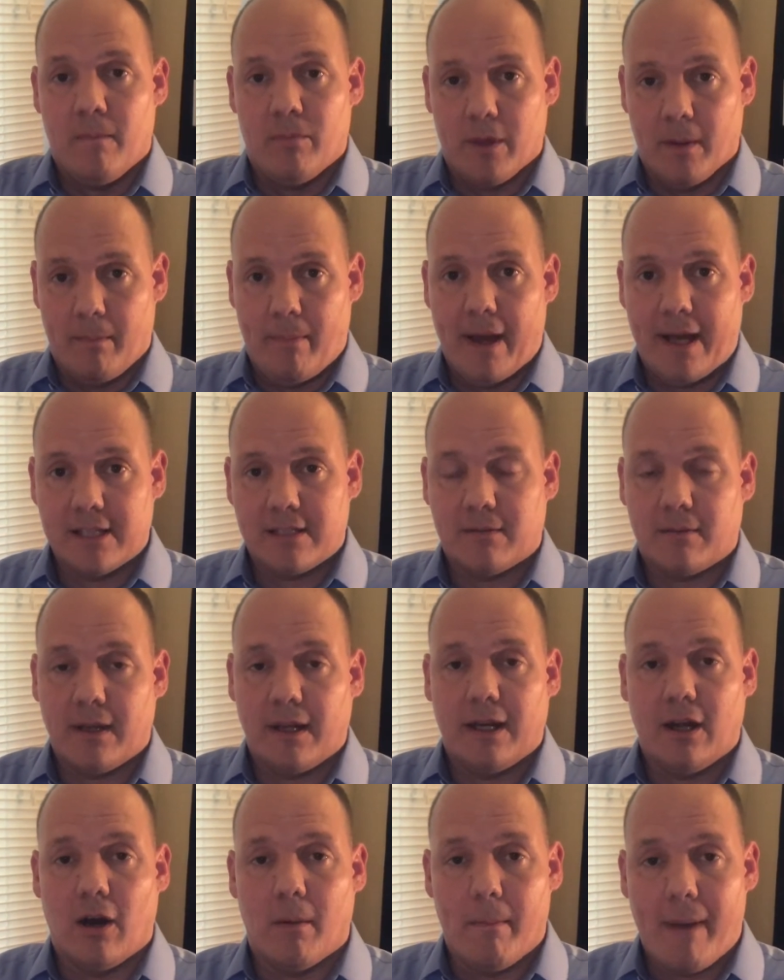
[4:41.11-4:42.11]
The best
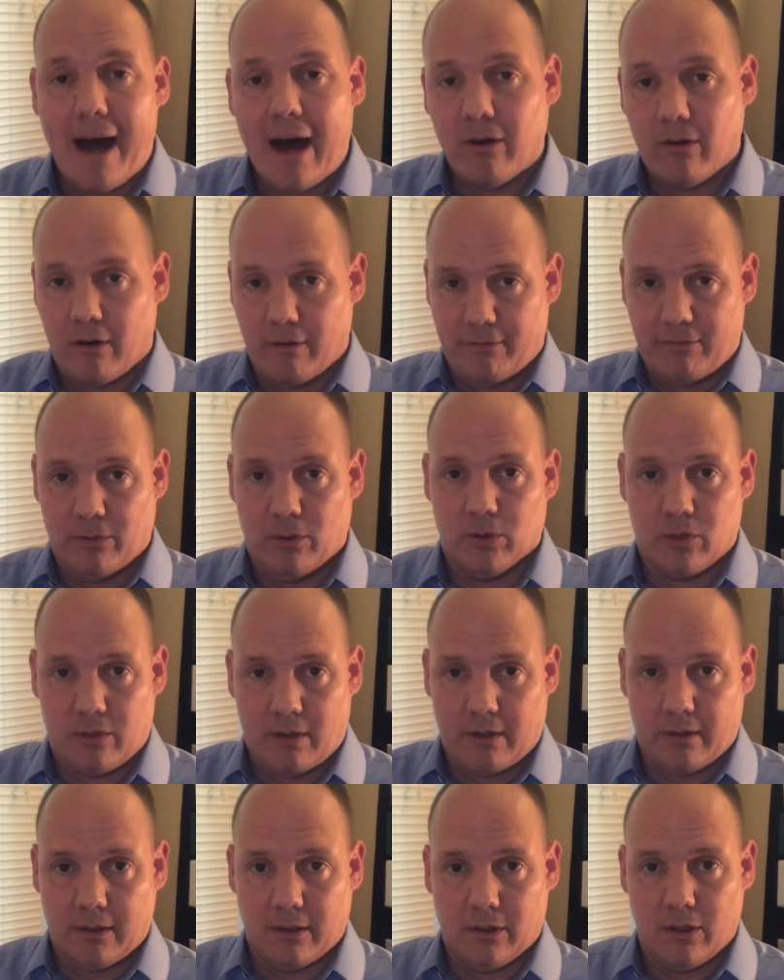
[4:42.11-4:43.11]
thing about a full
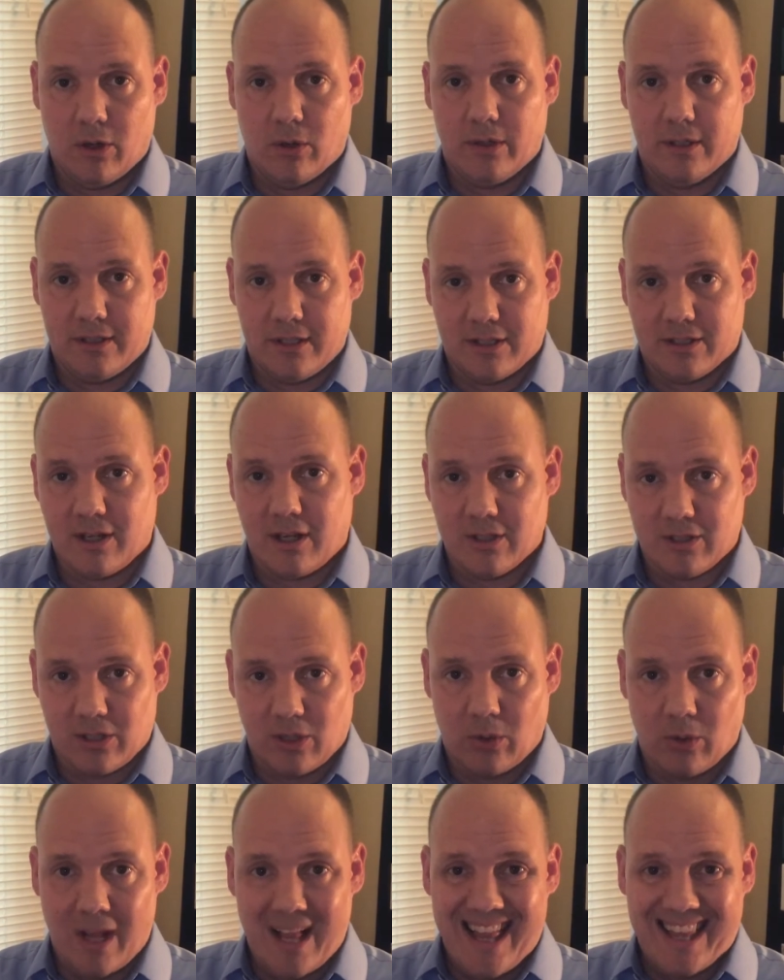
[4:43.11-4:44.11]
trailer load is it's
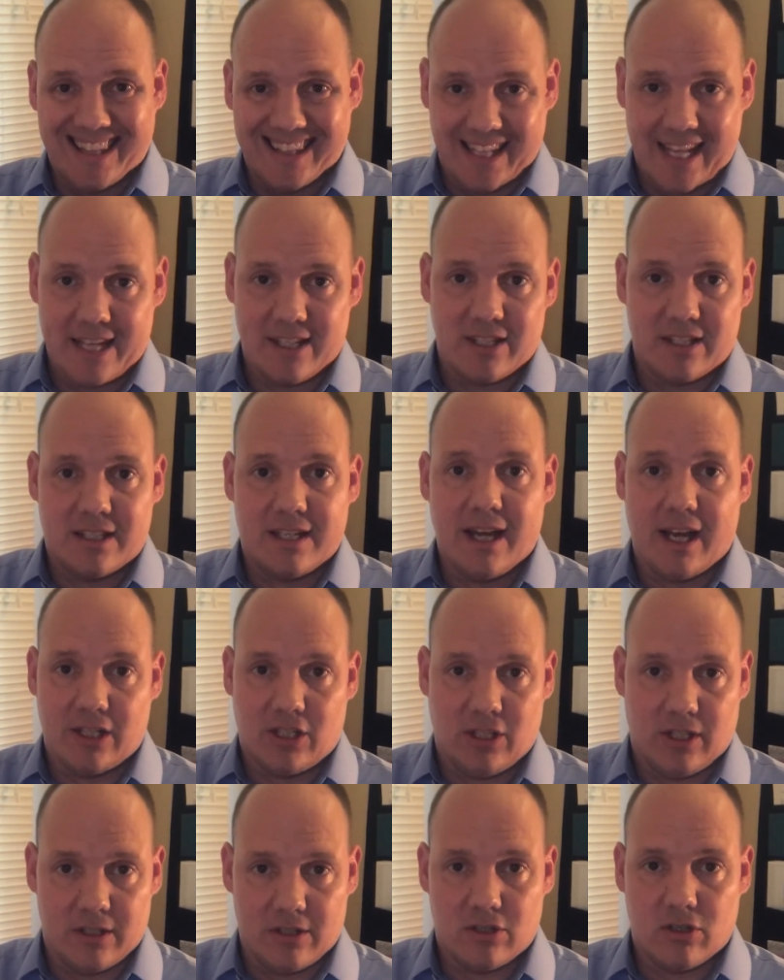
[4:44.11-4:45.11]
also less touches.